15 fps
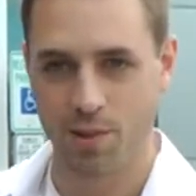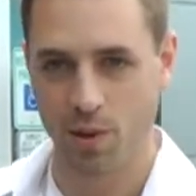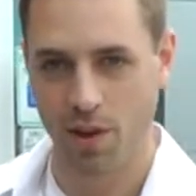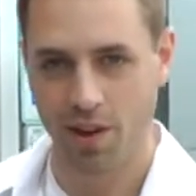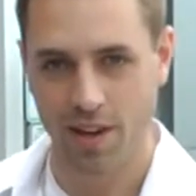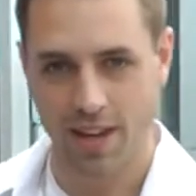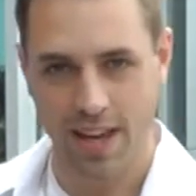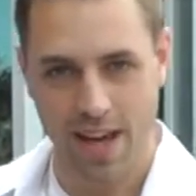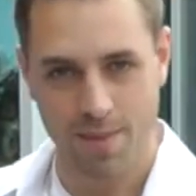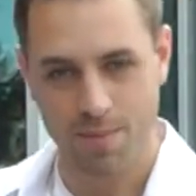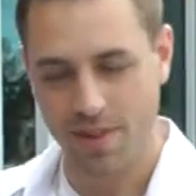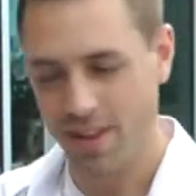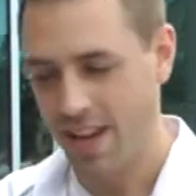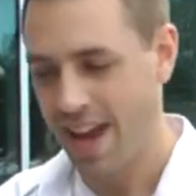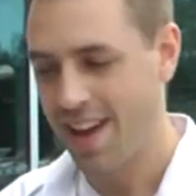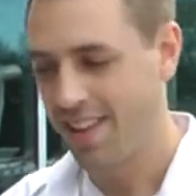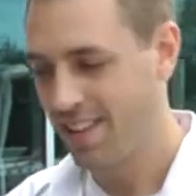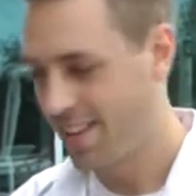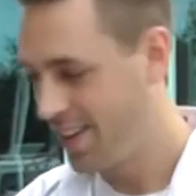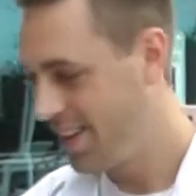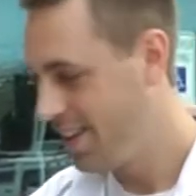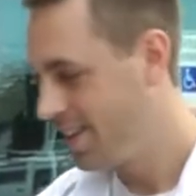Toyota Camry
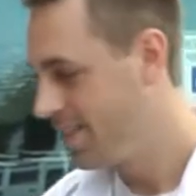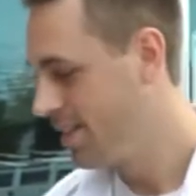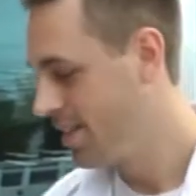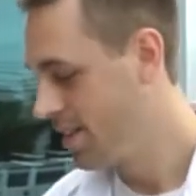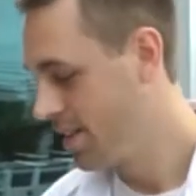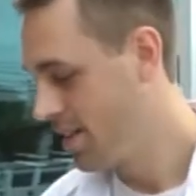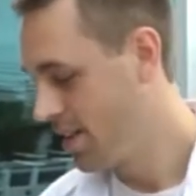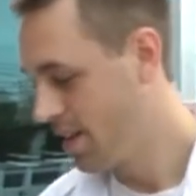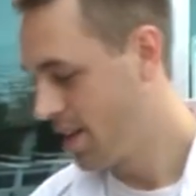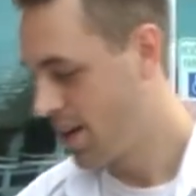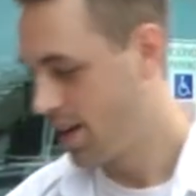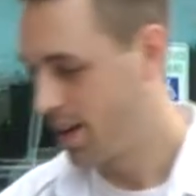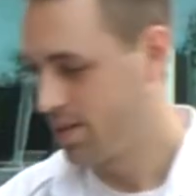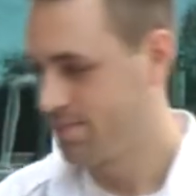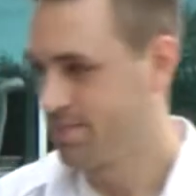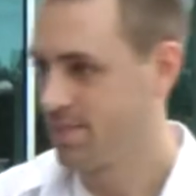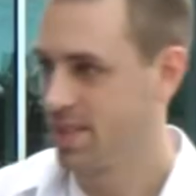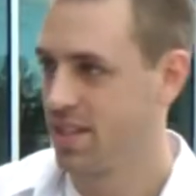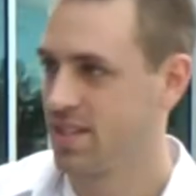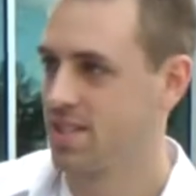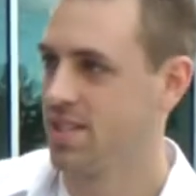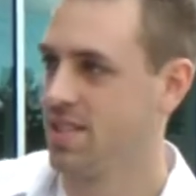LE.
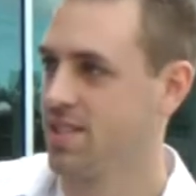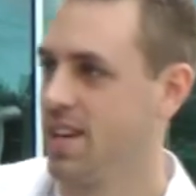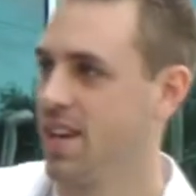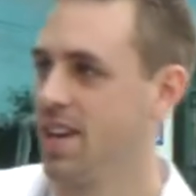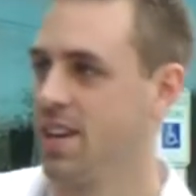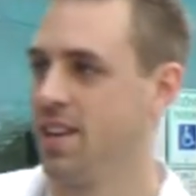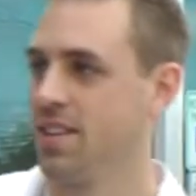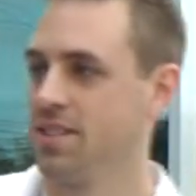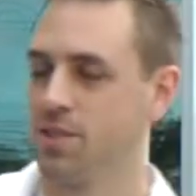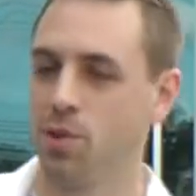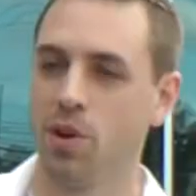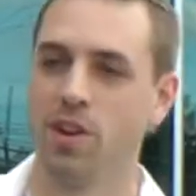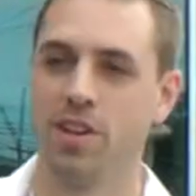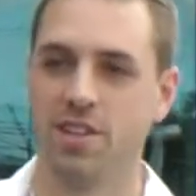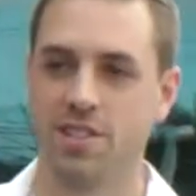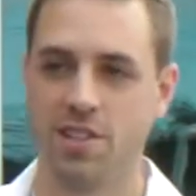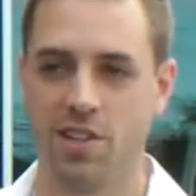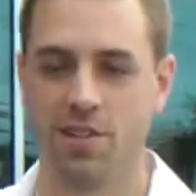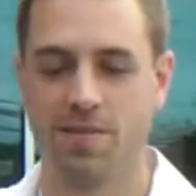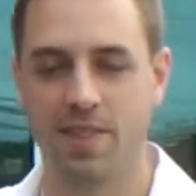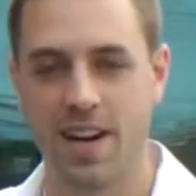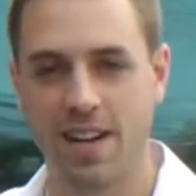This is a Toyota
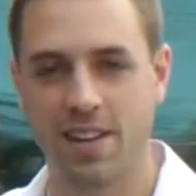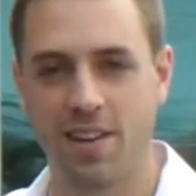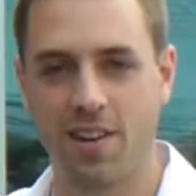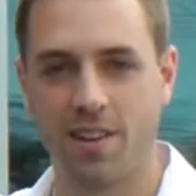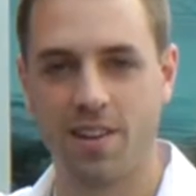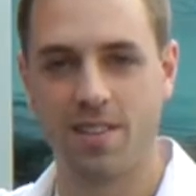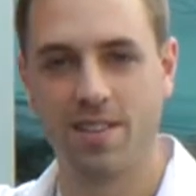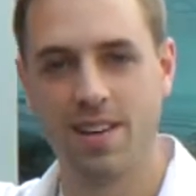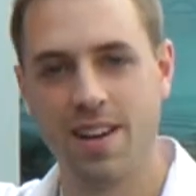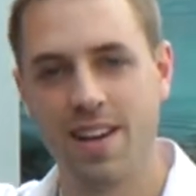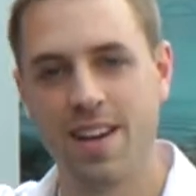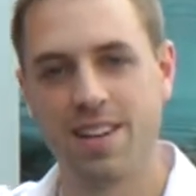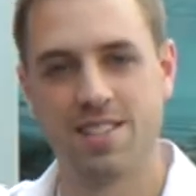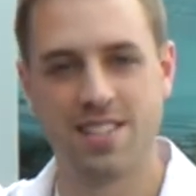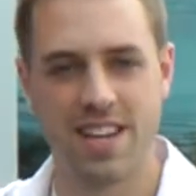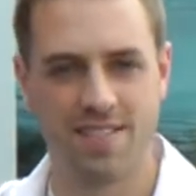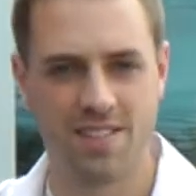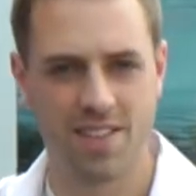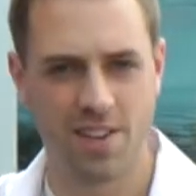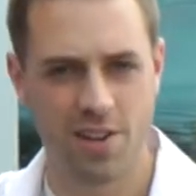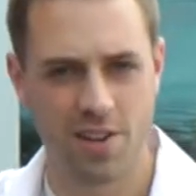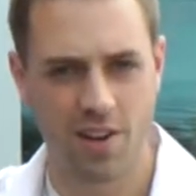certified car,
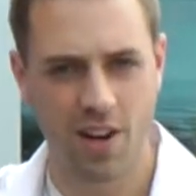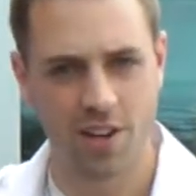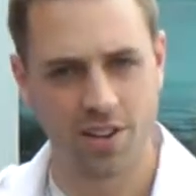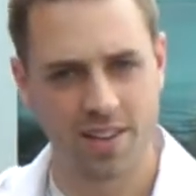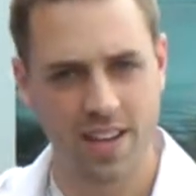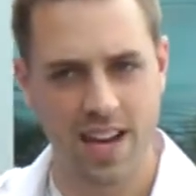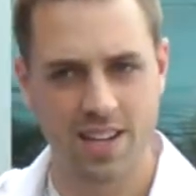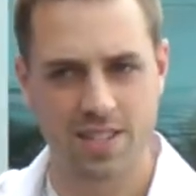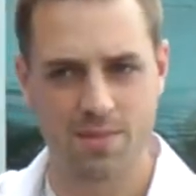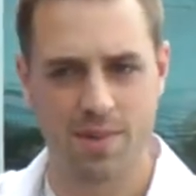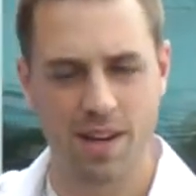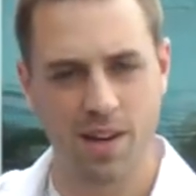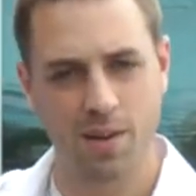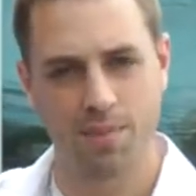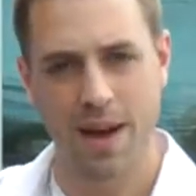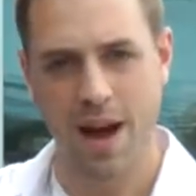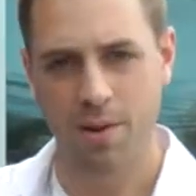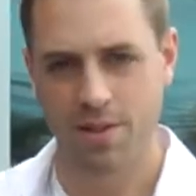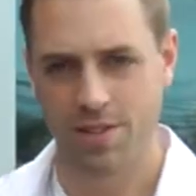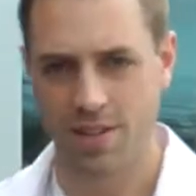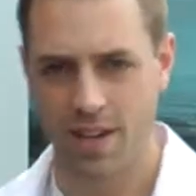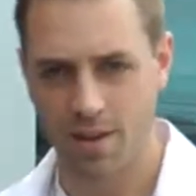7-year, 100,000 mile
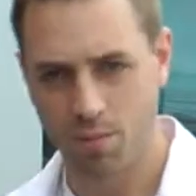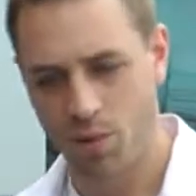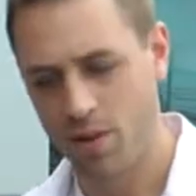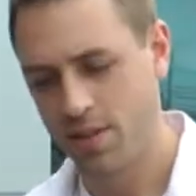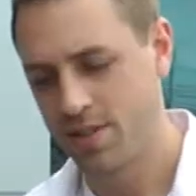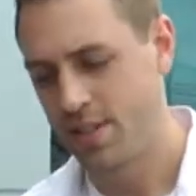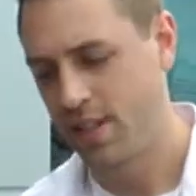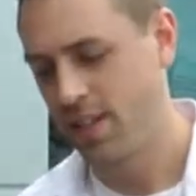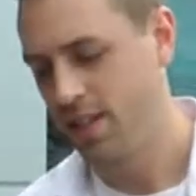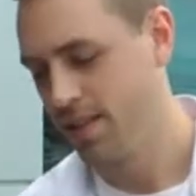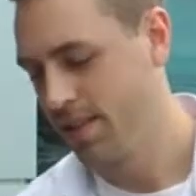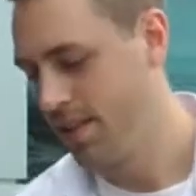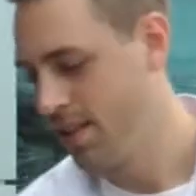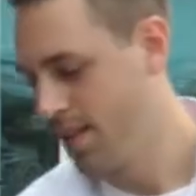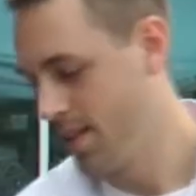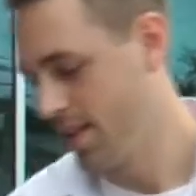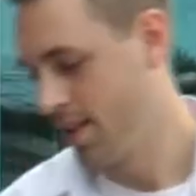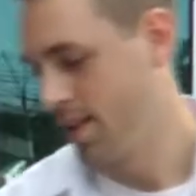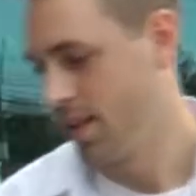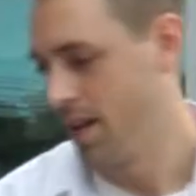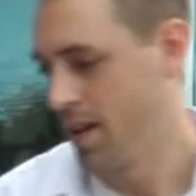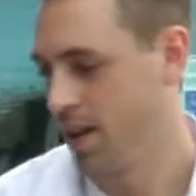powertrain warranty.
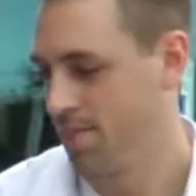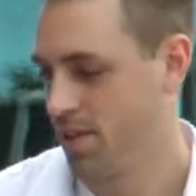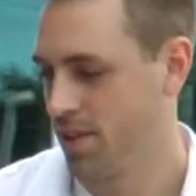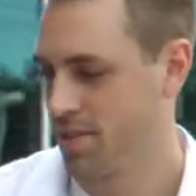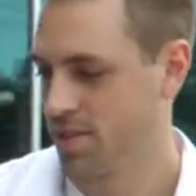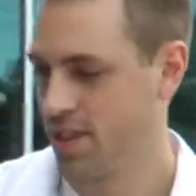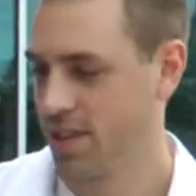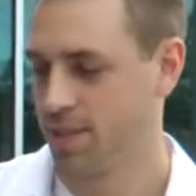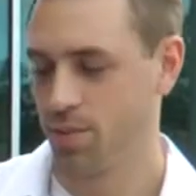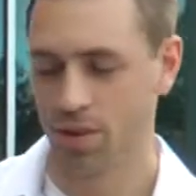You also get